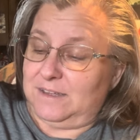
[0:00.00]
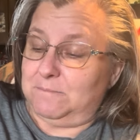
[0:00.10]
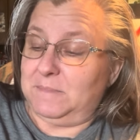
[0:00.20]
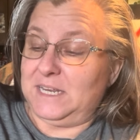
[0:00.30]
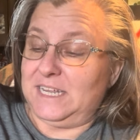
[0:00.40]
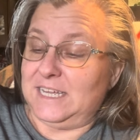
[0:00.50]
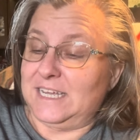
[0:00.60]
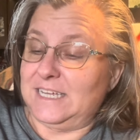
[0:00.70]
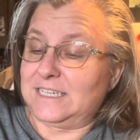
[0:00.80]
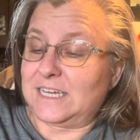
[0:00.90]
meaning
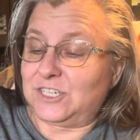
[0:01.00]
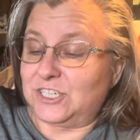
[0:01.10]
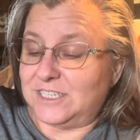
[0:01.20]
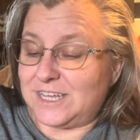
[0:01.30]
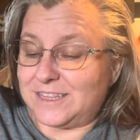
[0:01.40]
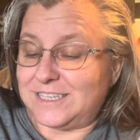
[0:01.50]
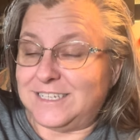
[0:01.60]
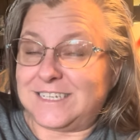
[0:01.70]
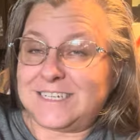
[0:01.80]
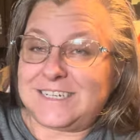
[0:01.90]
he touches all the
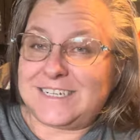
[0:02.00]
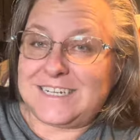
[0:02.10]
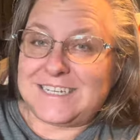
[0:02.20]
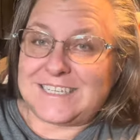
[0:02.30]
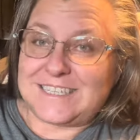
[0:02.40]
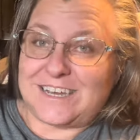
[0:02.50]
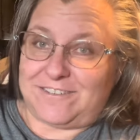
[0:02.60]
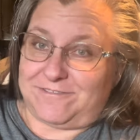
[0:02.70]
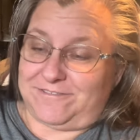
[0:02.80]
dirty stuff,